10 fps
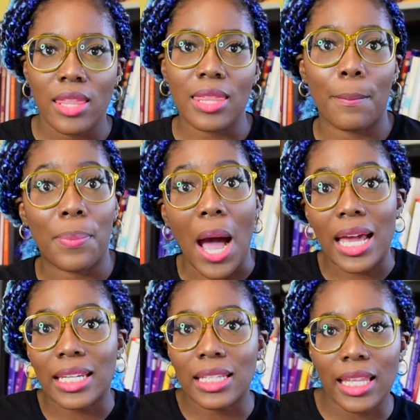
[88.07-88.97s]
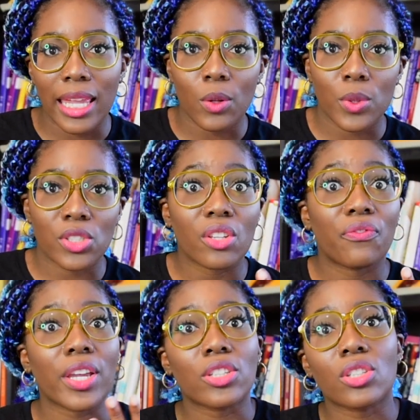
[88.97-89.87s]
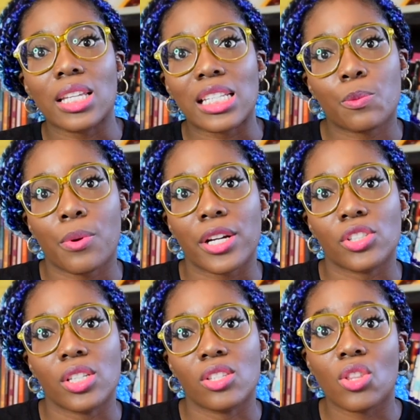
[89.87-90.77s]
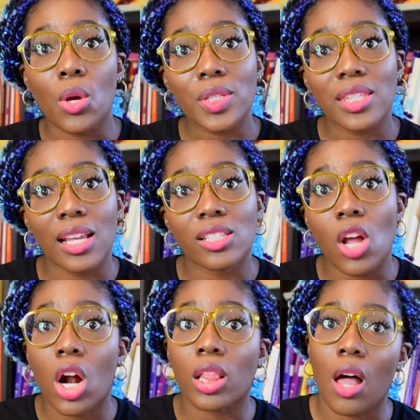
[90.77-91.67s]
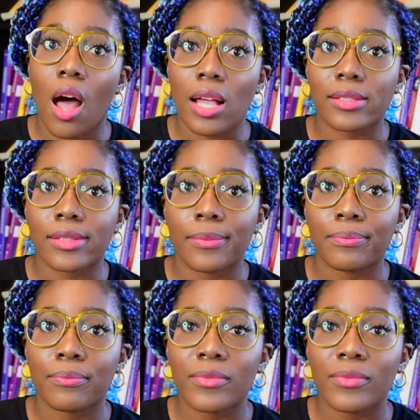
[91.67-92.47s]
the body language, the facial expressions, those things are lost.